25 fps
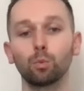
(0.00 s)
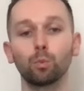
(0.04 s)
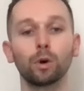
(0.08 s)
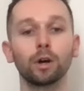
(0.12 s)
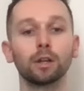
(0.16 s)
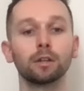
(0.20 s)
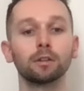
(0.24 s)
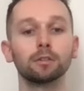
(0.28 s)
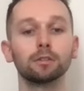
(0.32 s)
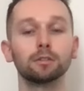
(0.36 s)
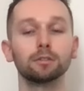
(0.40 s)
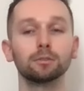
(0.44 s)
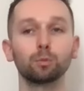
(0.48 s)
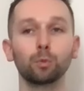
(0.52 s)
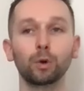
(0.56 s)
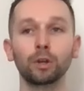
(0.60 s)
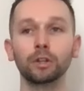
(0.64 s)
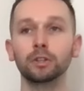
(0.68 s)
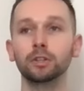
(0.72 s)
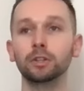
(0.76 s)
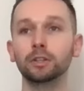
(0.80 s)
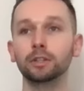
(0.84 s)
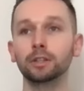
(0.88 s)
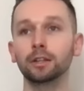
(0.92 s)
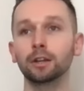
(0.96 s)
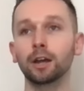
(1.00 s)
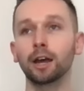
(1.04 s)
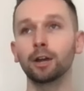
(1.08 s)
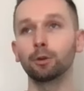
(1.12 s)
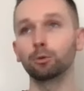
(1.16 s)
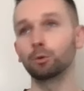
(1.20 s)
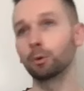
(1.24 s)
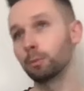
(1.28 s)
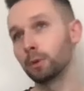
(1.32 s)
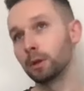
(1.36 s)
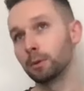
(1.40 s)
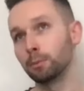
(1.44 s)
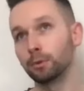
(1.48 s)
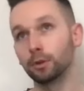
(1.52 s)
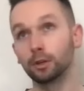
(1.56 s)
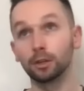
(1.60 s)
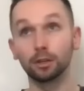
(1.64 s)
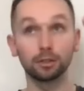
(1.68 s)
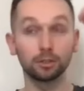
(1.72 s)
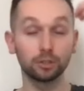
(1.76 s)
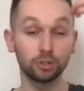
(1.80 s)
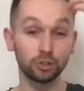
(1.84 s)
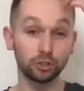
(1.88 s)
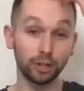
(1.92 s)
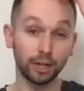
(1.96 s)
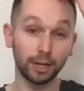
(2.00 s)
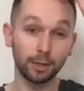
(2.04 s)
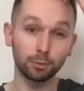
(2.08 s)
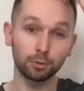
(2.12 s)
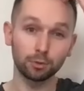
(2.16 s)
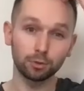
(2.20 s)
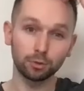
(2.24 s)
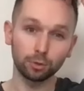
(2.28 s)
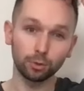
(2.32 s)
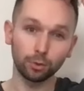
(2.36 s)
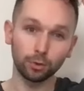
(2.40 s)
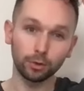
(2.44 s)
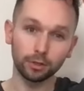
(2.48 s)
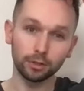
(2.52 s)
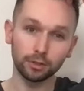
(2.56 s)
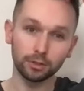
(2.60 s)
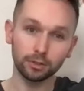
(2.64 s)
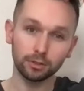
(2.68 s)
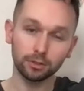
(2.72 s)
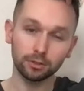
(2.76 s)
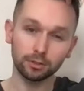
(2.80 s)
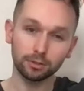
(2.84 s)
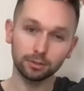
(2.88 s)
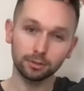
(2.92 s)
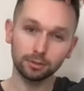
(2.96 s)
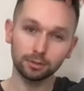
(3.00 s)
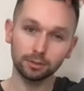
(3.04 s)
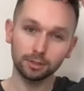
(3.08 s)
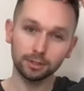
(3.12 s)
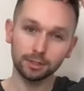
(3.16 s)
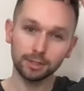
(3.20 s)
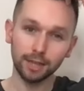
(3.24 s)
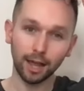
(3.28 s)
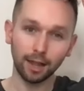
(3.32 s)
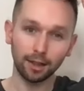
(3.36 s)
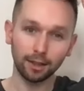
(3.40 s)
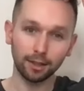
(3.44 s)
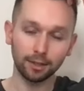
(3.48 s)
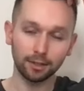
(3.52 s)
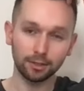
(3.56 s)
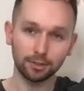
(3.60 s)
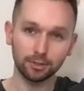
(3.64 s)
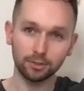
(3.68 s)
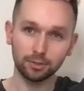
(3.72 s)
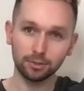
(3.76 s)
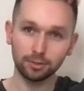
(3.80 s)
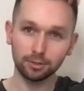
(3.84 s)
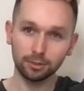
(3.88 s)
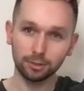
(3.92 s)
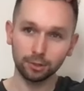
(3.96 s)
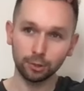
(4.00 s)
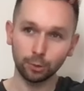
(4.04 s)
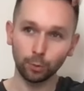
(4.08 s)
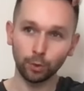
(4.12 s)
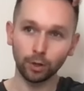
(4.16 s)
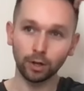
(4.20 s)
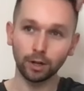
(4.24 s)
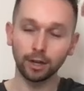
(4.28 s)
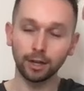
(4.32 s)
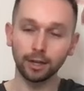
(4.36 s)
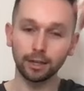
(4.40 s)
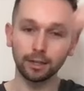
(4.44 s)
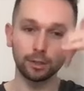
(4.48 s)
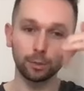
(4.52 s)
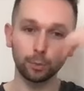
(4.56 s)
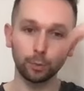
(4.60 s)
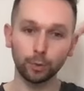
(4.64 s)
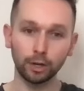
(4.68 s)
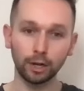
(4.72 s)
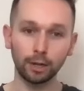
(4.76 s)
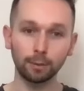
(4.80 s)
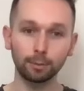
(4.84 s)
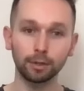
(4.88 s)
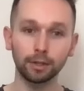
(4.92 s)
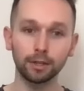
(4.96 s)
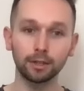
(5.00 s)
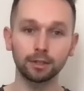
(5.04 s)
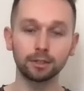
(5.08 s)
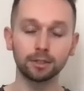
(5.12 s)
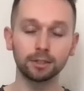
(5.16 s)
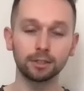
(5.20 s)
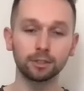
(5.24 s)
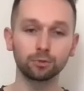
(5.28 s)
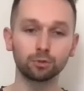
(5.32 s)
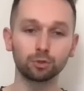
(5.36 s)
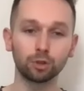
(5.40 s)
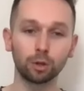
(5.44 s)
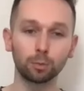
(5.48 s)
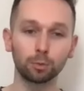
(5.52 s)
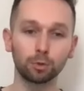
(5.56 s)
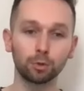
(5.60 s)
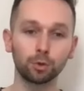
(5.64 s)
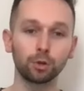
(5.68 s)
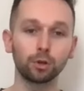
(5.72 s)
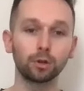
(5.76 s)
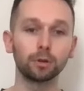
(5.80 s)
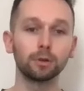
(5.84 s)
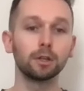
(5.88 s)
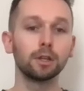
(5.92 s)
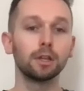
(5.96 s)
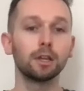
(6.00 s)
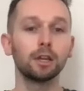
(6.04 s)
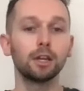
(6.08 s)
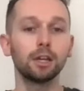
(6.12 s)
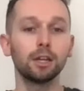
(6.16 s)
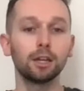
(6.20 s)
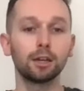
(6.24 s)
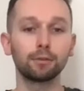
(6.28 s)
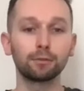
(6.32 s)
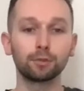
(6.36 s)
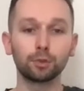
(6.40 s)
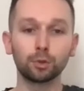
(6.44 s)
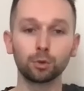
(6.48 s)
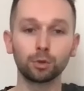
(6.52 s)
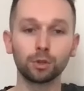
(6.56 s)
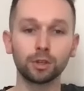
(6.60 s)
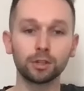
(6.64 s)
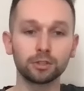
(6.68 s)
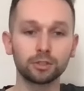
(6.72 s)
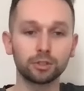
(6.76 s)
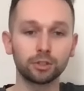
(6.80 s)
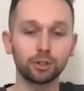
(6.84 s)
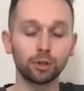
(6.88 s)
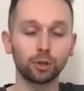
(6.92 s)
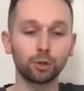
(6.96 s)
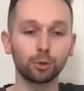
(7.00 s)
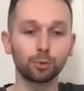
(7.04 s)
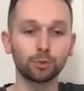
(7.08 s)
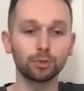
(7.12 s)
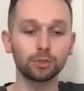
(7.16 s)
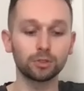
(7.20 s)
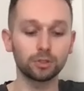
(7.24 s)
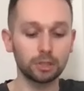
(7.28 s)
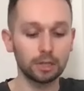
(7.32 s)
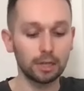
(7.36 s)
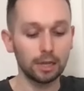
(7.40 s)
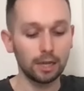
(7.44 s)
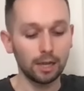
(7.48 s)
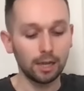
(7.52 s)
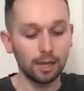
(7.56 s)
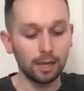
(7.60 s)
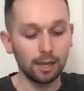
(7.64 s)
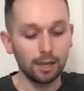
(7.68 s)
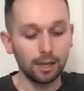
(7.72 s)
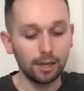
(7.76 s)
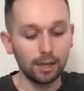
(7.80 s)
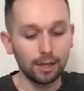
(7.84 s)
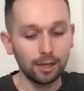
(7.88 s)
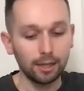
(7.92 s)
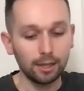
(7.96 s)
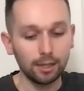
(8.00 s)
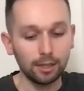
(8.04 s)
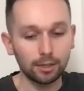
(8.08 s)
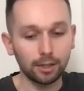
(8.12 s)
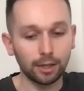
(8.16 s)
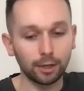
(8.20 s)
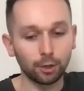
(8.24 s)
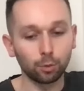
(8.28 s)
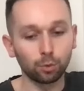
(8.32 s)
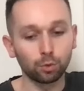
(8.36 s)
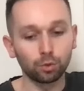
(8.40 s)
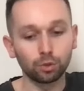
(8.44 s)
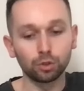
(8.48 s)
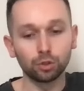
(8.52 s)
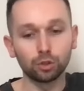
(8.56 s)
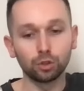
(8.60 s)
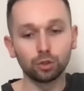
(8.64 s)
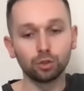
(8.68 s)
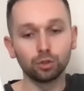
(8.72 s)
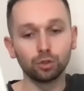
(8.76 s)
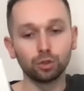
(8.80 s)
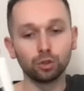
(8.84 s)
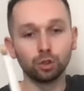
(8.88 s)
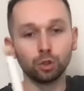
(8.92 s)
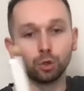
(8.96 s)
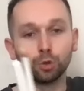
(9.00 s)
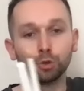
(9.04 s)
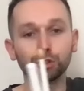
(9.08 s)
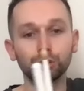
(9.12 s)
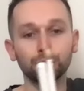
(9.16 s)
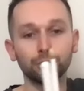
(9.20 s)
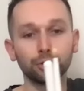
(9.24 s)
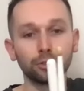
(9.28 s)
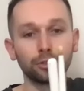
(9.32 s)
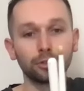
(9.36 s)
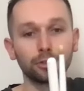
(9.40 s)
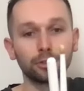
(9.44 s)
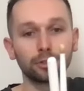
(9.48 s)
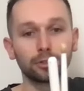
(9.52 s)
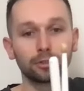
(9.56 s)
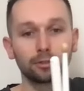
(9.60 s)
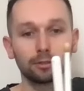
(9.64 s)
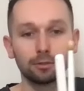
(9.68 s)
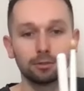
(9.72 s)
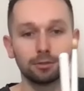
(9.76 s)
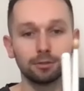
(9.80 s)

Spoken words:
One thing that I remember James would always tell us when I played in his drum corps a few years ago was like, you should